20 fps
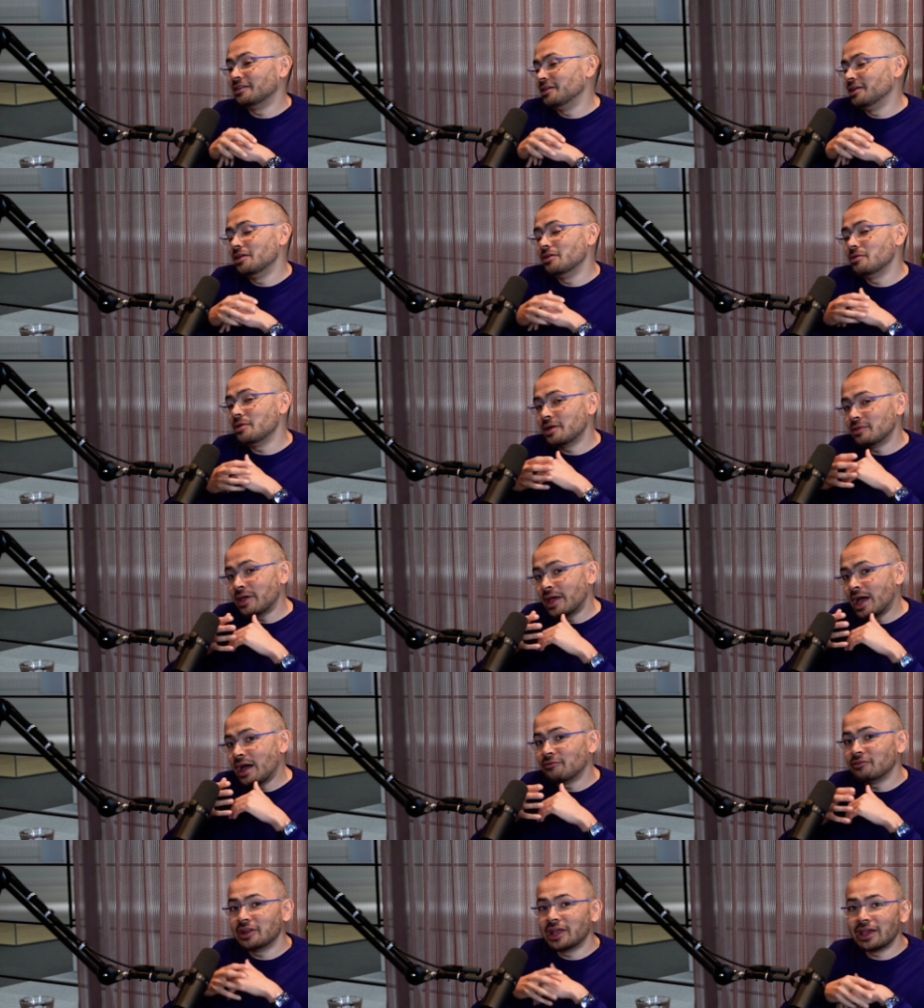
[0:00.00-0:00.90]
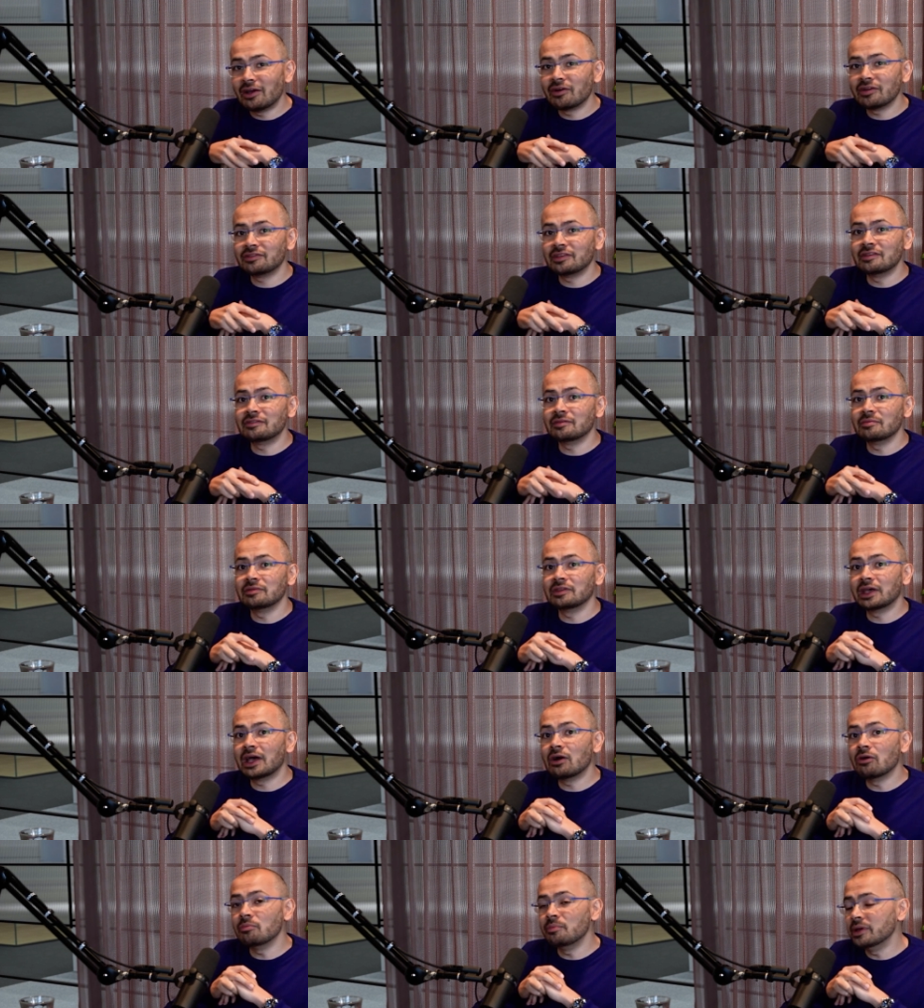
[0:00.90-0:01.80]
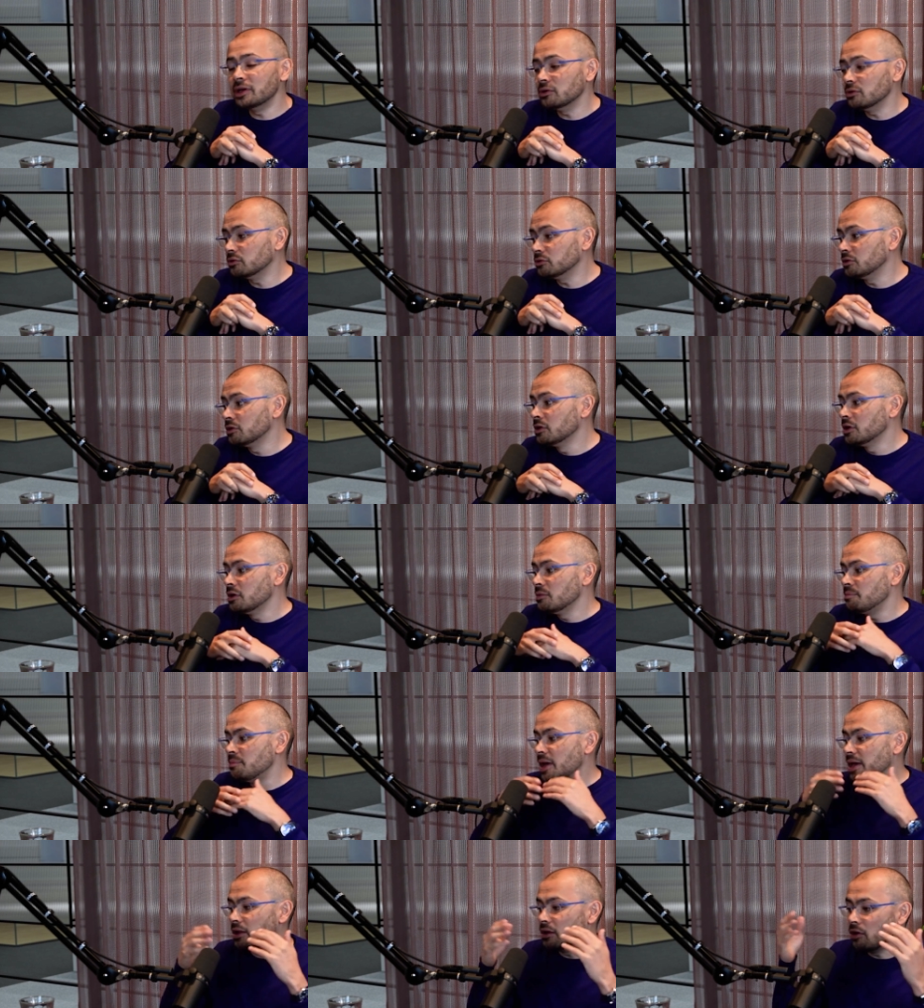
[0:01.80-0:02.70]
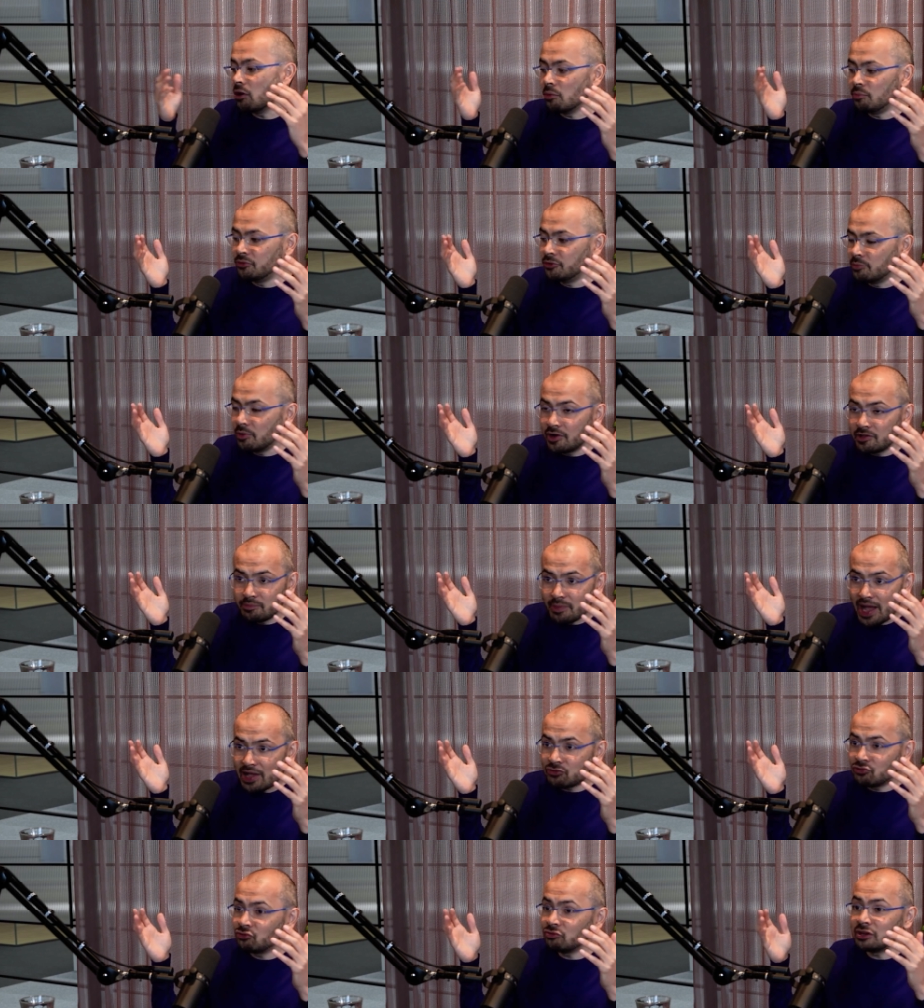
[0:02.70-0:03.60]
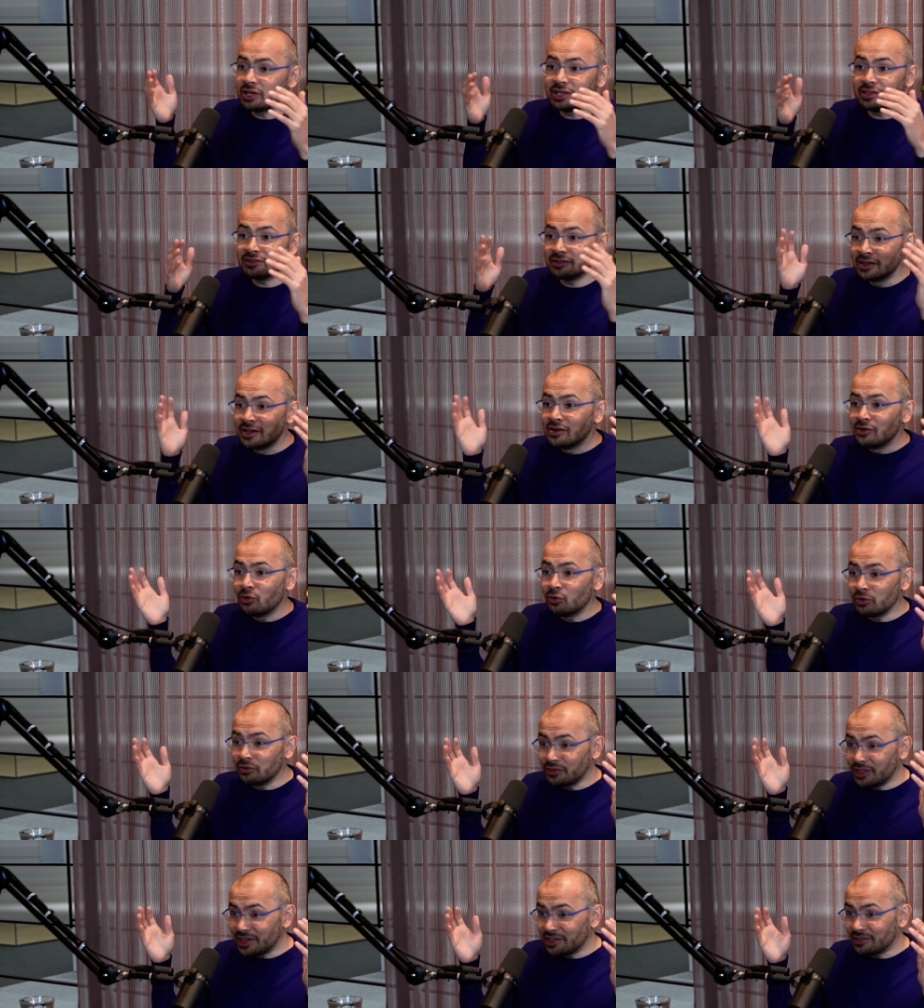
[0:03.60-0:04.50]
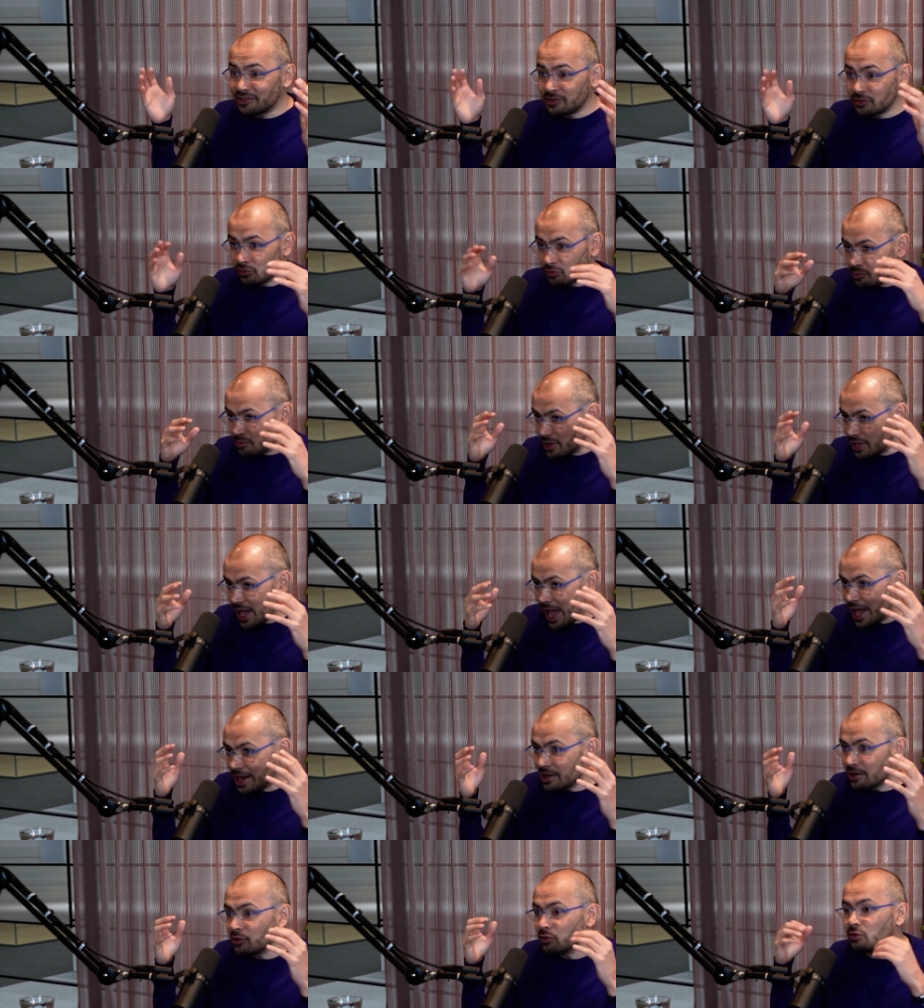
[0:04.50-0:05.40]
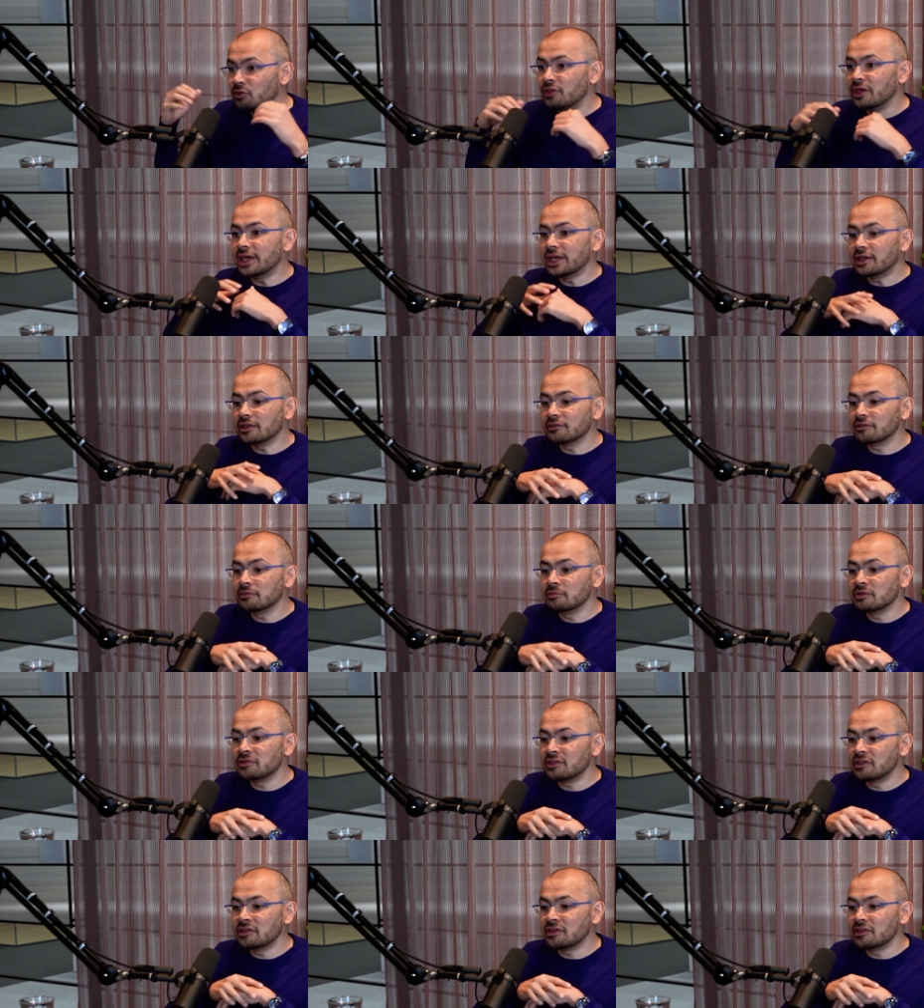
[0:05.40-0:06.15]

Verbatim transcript: you know have an ai system to help build better optimized batteries all of these sort of mechanical things